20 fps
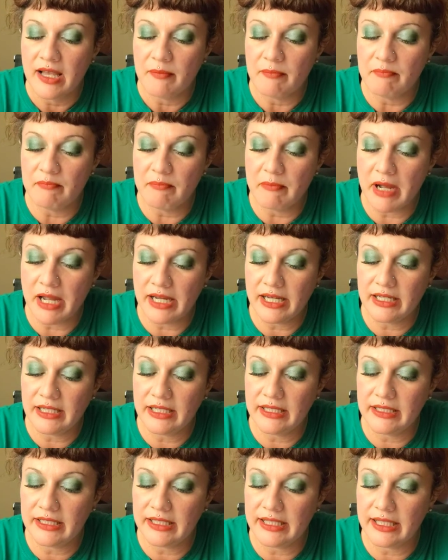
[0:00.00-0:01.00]
might
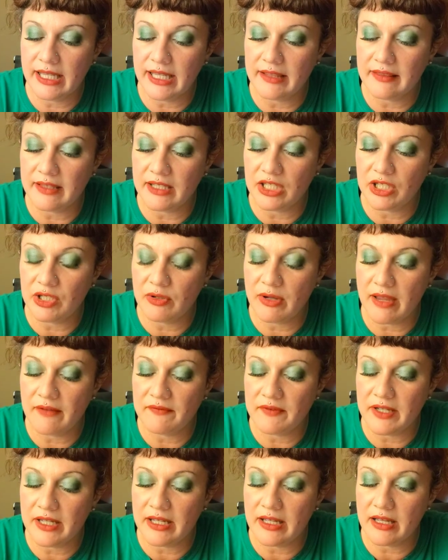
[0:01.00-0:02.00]
indicate that you have
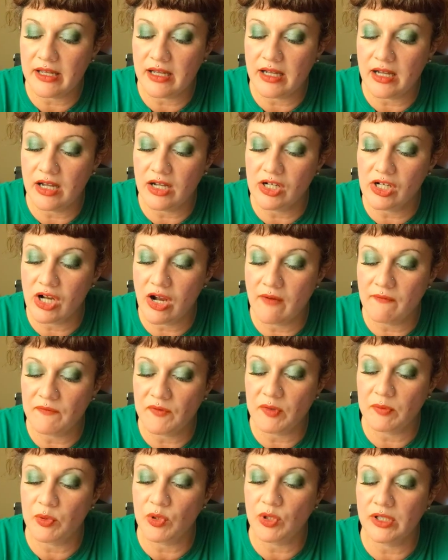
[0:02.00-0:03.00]

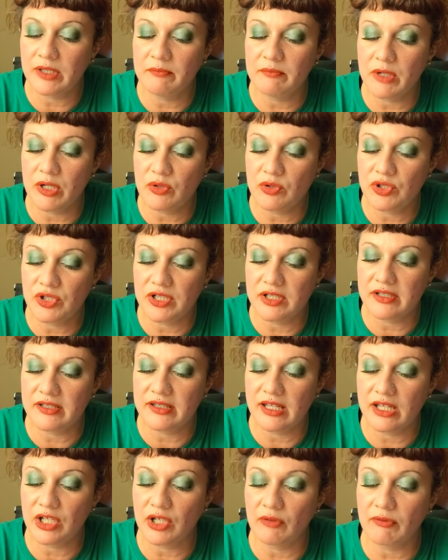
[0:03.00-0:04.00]
uncomfortable emotions
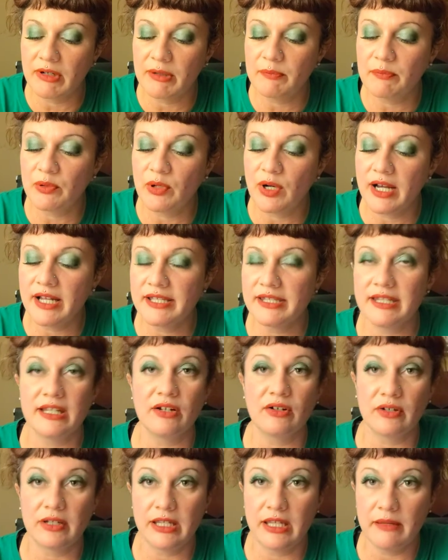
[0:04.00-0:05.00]
that you're repressing
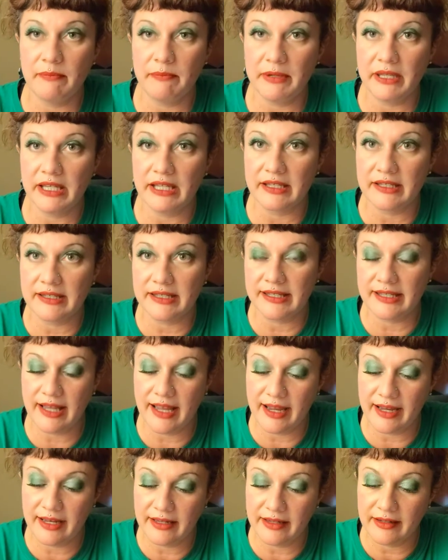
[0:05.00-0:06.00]
or keeping
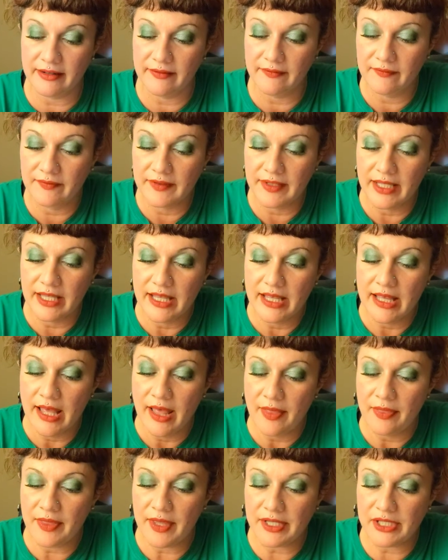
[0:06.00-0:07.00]
inside,
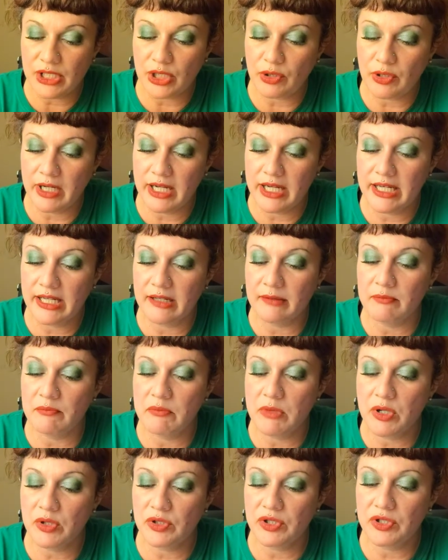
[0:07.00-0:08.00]
thus creating
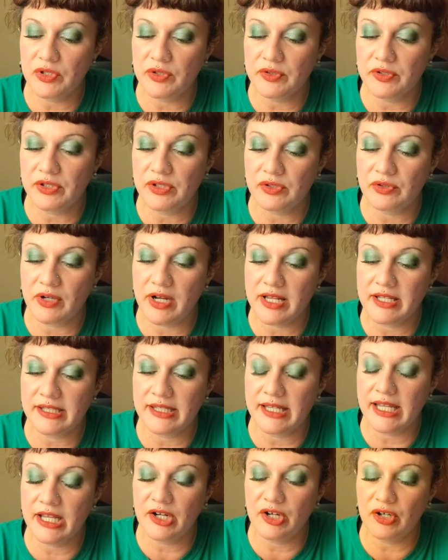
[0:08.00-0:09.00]
emotional stress,
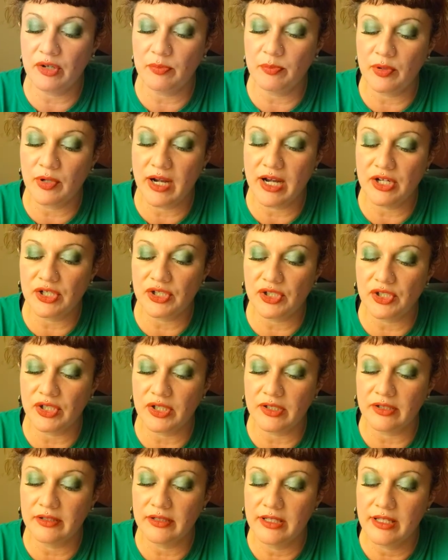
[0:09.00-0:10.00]
inner
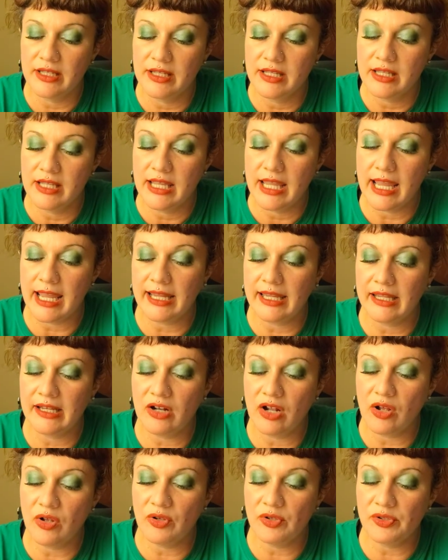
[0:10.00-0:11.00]
pressure. It can
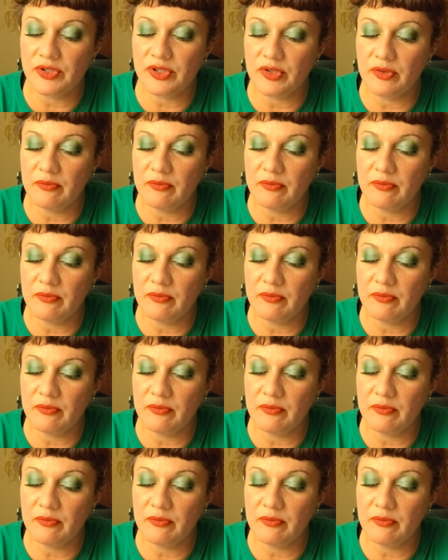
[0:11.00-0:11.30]
also